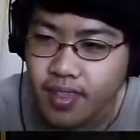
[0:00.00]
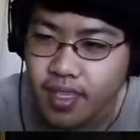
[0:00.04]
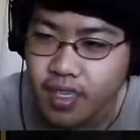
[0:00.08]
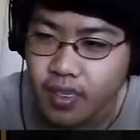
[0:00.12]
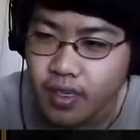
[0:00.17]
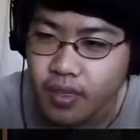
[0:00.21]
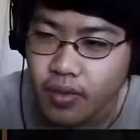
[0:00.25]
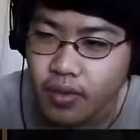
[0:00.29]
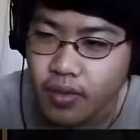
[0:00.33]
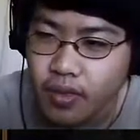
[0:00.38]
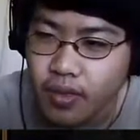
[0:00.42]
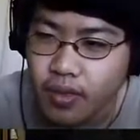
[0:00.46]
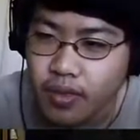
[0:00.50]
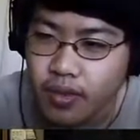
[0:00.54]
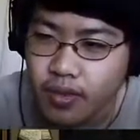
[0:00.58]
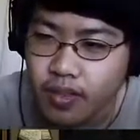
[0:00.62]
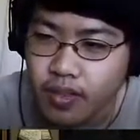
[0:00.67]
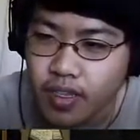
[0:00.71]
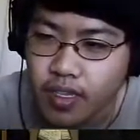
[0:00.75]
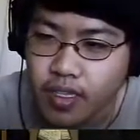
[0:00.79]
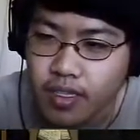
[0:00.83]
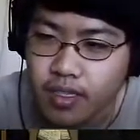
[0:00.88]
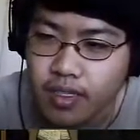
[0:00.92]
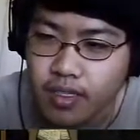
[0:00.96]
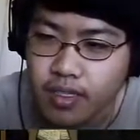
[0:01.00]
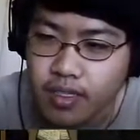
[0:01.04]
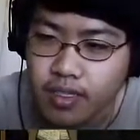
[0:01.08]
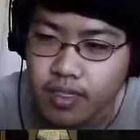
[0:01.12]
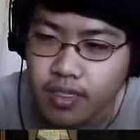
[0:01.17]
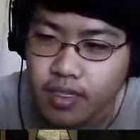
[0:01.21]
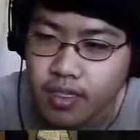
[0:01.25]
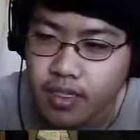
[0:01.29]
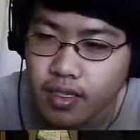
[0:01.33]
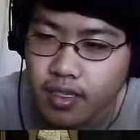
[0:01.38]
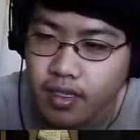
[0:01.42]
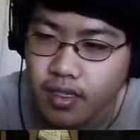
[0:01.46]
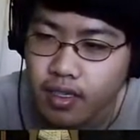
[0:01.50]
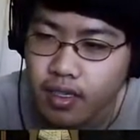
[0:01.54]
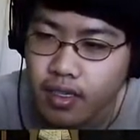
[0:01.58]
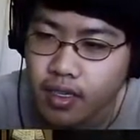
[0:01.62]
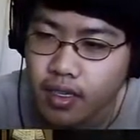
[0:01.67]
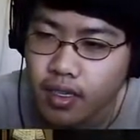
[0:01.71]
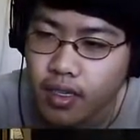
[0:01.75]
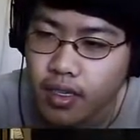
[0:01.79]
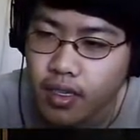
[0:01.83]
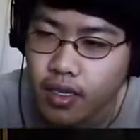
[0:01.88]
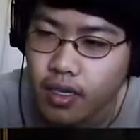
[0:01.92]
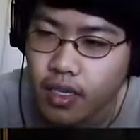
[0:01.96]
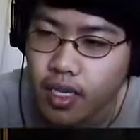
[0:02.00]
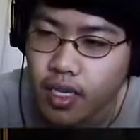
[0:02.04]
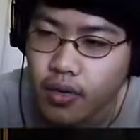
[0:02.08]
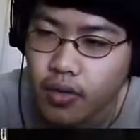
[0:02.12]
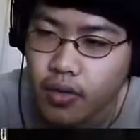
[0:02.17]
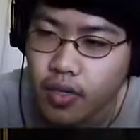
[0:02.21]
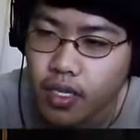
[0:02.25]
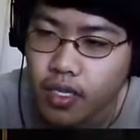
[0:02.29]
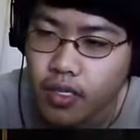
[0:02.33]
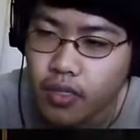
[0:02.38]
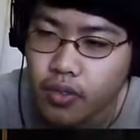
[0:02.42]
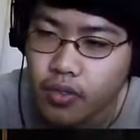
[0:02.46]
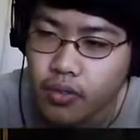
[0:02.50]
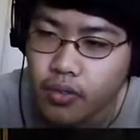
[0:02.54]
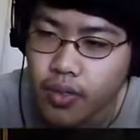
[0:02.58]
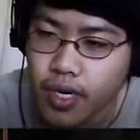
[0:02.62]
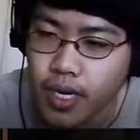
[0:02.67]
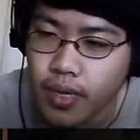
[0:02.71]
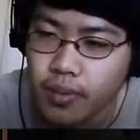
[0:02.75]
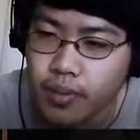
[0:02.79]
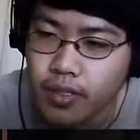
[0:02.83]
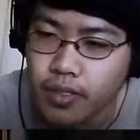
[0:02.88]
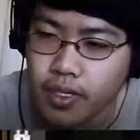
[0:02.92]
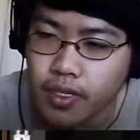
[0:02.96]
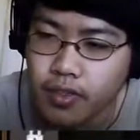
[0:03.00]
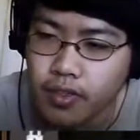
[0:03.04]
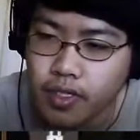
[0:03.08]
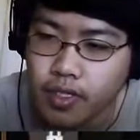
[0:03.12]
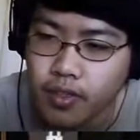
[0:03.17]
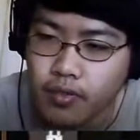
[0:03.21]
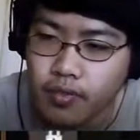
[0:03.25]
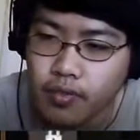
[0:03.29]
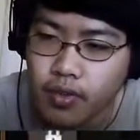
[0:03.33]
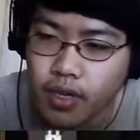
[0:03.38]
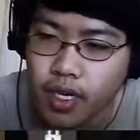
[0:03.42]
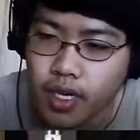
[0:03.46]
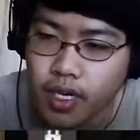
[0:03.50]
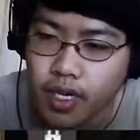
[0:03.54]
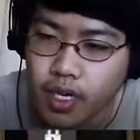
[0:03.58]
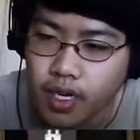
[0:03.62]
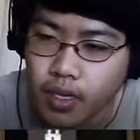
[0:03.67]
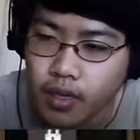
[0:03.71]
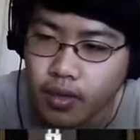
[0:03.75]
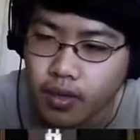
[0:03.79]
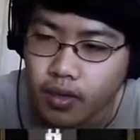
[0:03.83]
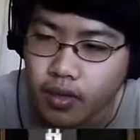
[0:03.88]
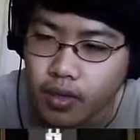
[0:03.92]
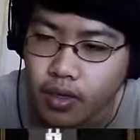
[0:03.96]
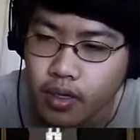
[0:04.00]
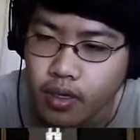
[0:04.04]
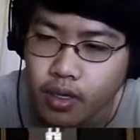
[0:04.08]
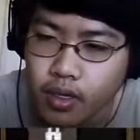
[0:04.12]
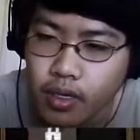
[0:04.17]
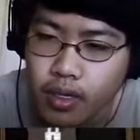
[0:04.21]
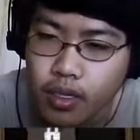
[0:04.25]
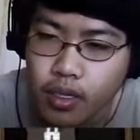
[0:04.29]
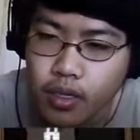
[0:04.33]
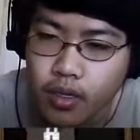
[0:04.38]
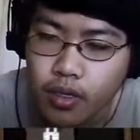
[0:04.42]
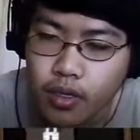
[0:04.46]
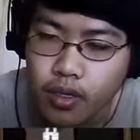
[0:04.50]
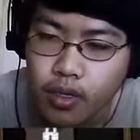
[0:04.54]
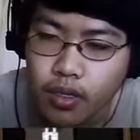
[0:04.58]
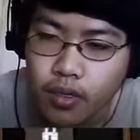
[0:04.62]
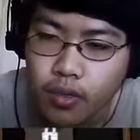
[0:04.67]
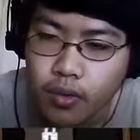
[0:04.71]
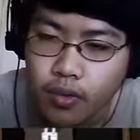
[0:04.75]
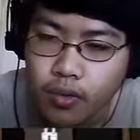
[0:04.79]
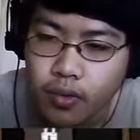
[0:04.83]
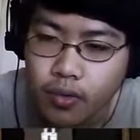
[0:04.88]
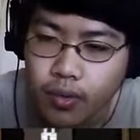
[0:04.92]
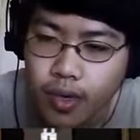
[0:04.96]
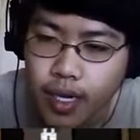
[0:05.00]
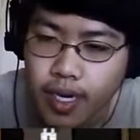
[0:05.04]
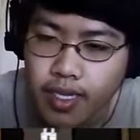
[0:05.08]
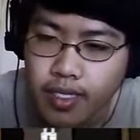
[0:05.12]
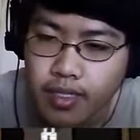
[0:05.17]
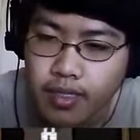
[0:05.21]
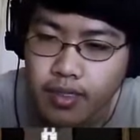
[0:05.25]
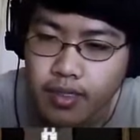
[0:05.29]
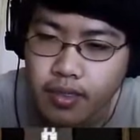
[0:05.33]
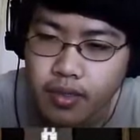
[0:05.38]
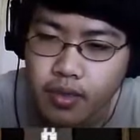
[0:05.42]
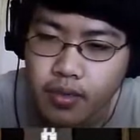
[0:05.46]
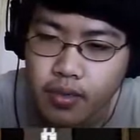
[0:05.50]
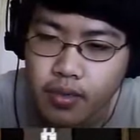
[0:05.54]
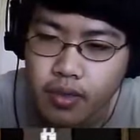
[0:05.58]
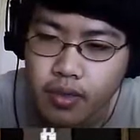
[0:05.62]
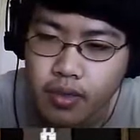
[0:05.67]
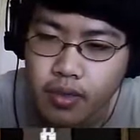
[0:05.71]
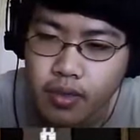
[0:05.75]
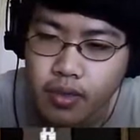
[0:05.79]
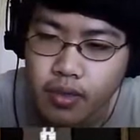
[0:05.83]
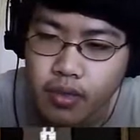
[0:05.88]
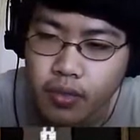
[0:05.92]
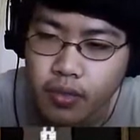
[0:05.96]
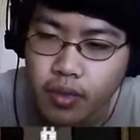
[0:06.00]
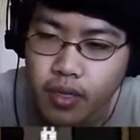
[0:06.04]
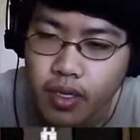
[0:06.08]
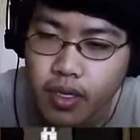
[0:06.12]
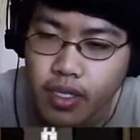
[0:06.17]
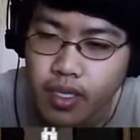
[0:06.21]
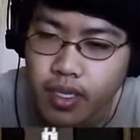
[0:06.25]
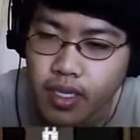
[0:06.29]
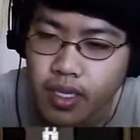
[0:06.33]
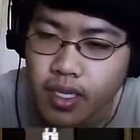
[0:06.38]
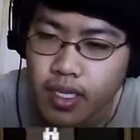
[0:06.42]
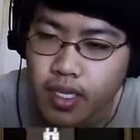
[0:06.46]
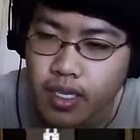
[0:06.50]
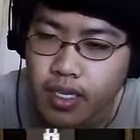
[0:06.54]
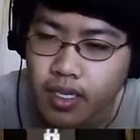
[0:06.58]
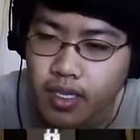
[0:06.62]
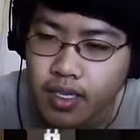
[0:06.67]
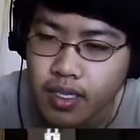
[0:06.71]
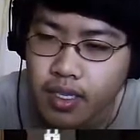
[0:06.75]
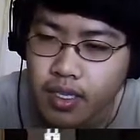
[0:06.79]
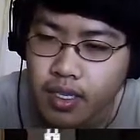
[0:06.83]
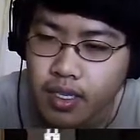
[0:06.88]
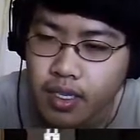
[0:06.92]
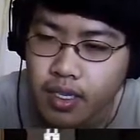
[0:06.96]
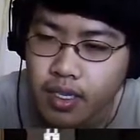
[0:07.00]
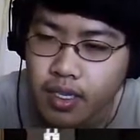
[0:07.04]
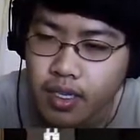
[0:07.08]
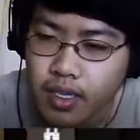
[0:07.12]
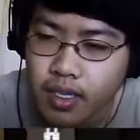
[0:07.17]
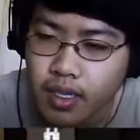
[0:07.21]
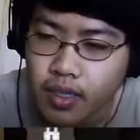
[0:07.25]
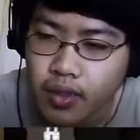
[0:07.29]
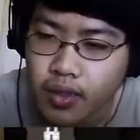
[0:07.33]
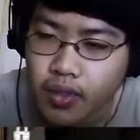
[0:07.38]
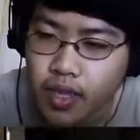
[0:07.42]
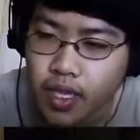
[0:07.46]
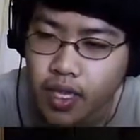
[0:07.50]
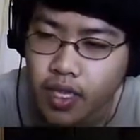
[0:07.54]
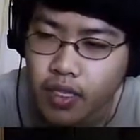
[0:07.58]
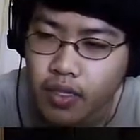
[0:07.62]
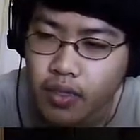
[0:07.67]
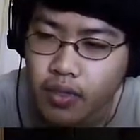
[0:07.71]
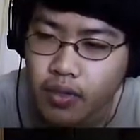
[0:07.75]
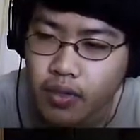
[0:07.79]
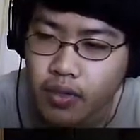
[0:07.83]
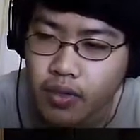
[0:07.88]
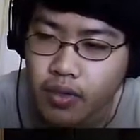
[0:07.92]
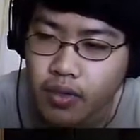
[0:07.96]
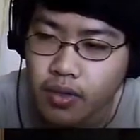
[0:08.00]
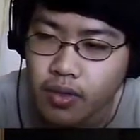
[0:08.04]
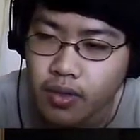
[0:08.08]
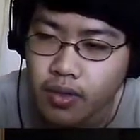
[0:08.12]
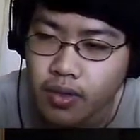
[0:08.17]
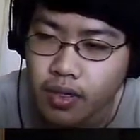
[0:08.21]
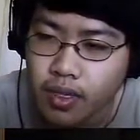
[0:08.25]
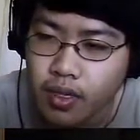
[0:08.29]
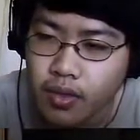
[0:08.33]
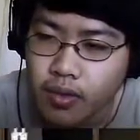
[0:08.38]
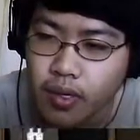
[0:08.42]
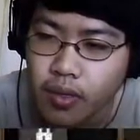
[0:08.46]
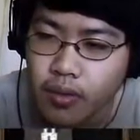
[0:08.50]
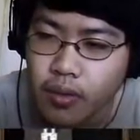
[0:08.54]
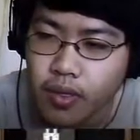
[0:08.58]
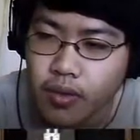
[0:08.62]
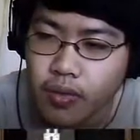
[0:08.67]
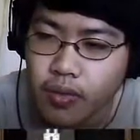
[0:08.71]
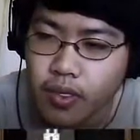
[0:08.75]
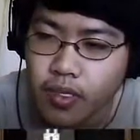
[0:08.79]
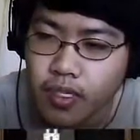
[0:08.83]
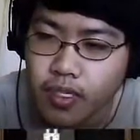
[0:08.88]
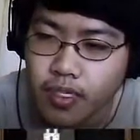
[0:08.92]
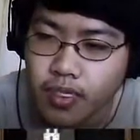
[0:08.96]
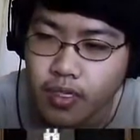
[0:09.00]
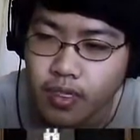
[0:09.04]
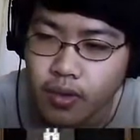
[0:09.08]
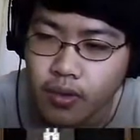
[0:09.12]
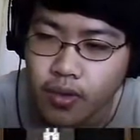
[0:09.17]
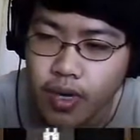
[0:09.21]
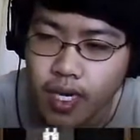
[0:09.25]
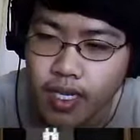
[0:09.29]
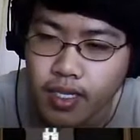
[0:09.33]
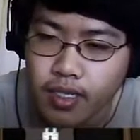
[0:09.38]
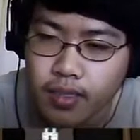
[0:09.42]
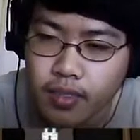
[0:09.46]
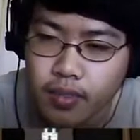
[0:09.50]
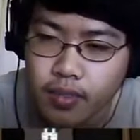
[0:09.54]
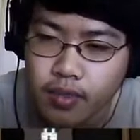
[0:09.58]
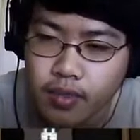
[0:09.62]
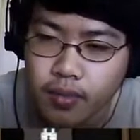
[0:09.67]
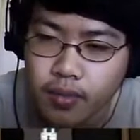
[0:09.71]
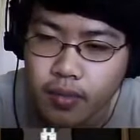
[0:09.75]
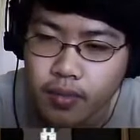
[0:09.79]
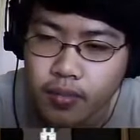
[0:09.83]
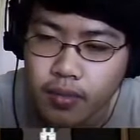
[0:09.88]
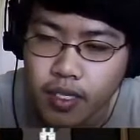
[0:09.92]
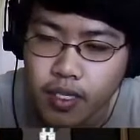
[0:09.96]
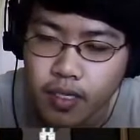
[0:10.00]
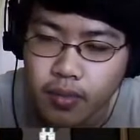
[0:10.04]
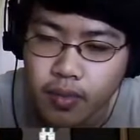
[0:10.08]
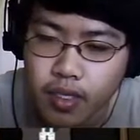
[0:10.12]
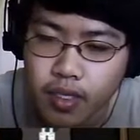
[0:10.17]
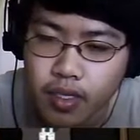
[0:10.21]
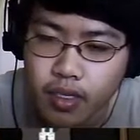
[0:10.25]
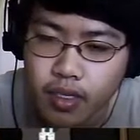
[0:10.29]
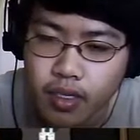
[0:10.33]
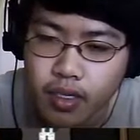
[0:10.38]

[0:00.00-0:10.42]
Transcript: Grow a lot of things. Uh, I don't need traps as of right now. Grass suit, really? No thank you. Wait, wait, what's the grass suit provide me?